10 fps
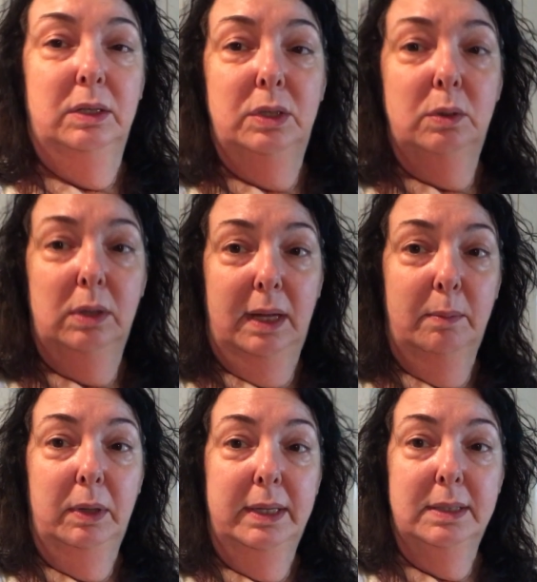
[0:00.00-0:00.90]
the two
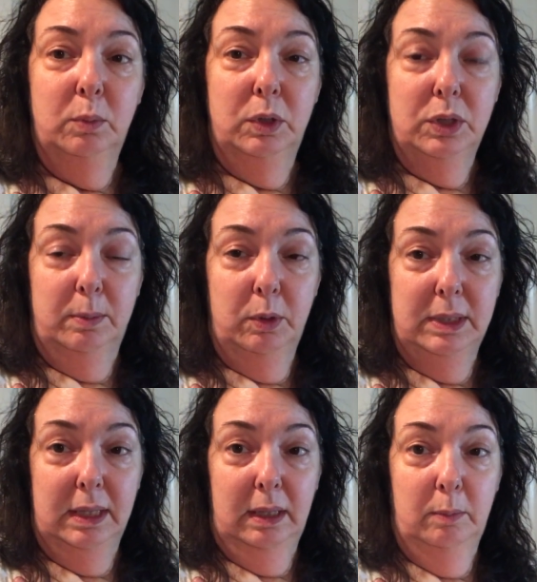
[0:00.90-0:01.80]
clamp lights, which I put
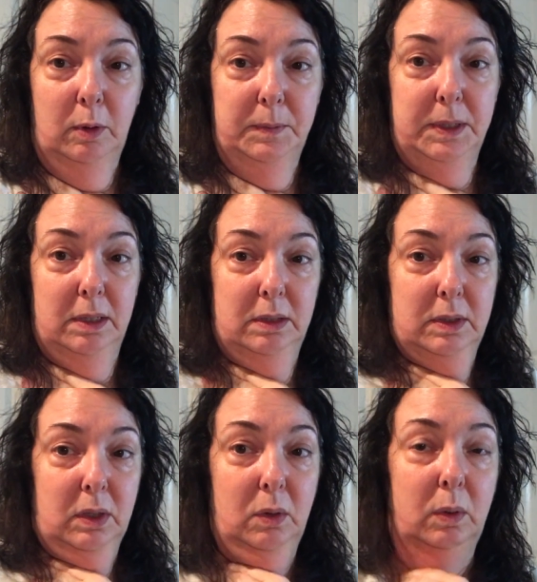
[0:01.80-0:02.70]
daylight bulbs in,
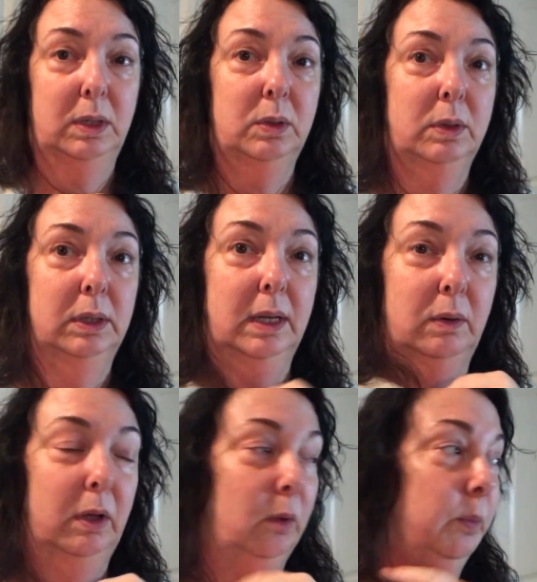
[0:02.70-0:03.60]
so I do think
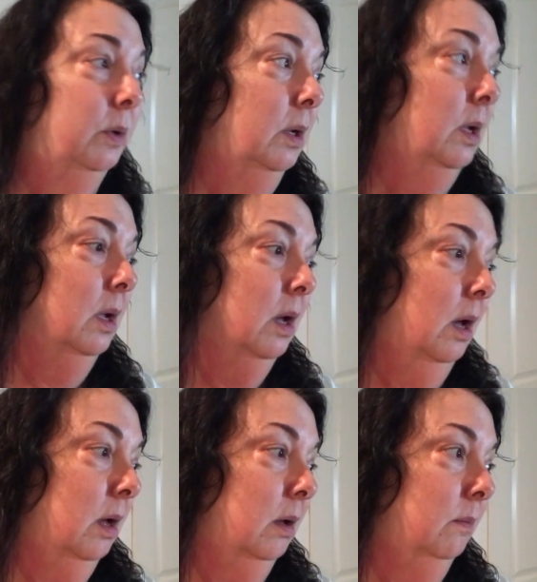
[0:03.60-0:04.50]
that'll help.
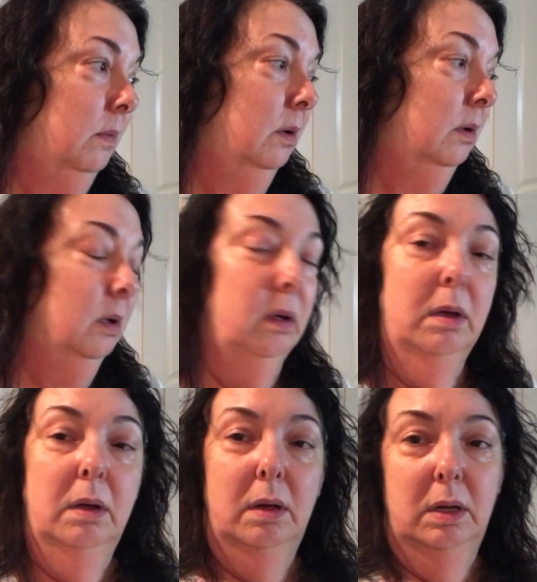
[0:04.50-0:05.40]
Um,
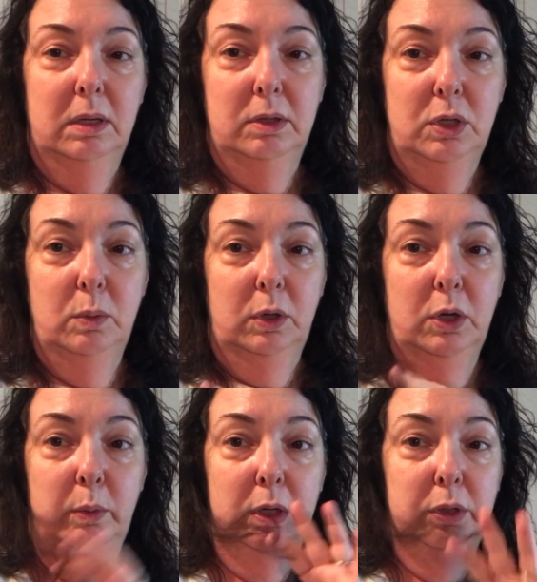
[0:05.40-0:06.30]
uh, you
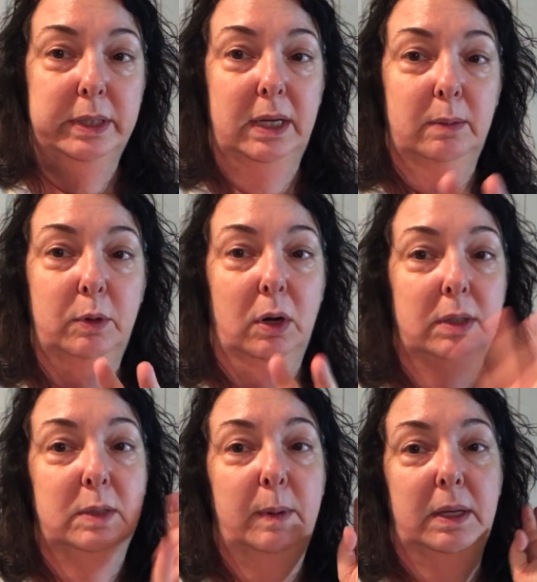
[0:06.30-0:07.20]
know when you're setting up your
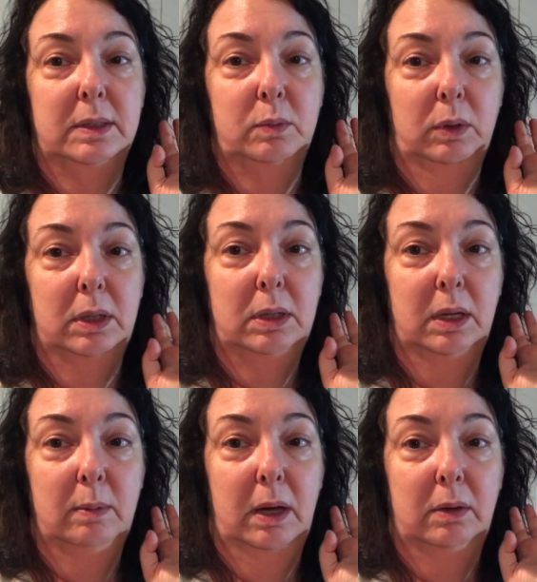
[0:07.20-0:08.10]
art space really
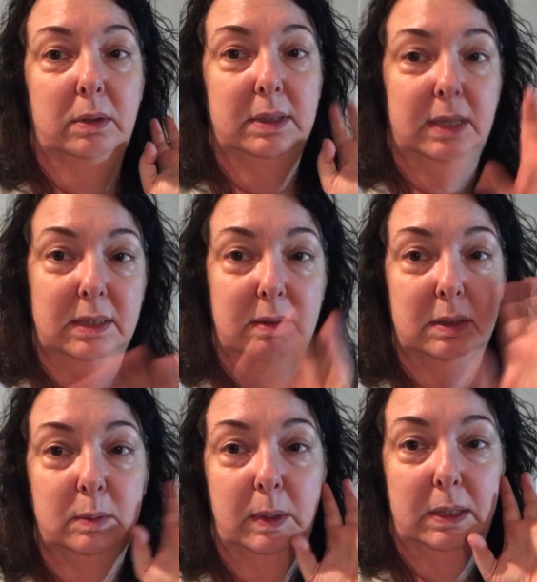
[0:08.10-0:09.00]
think about the size of
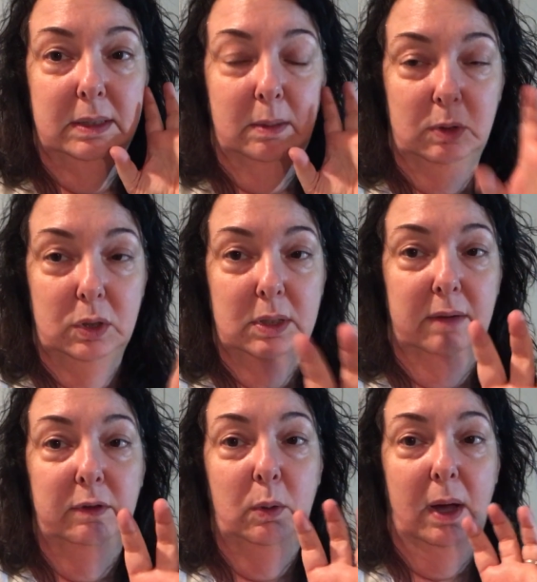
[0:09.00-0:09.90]
the space how much
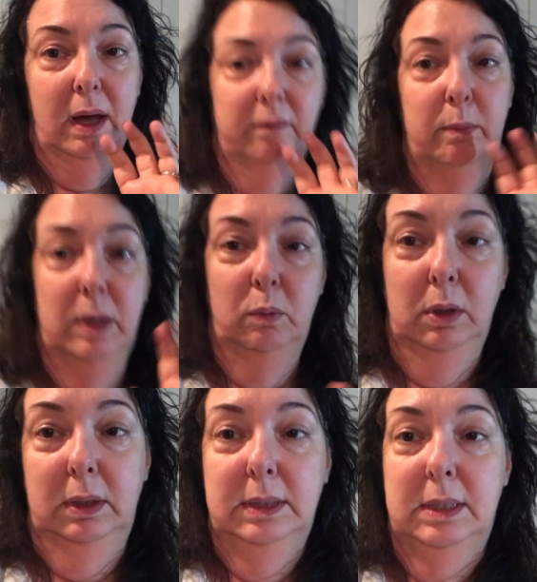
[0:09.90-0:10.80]
stuff you have be
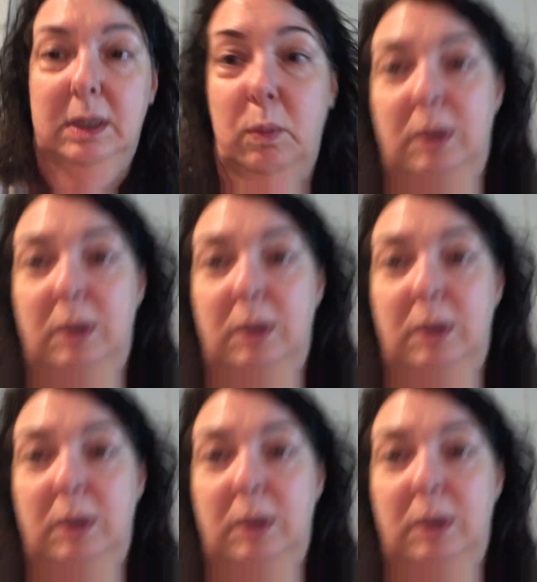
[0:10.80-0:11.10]
realistic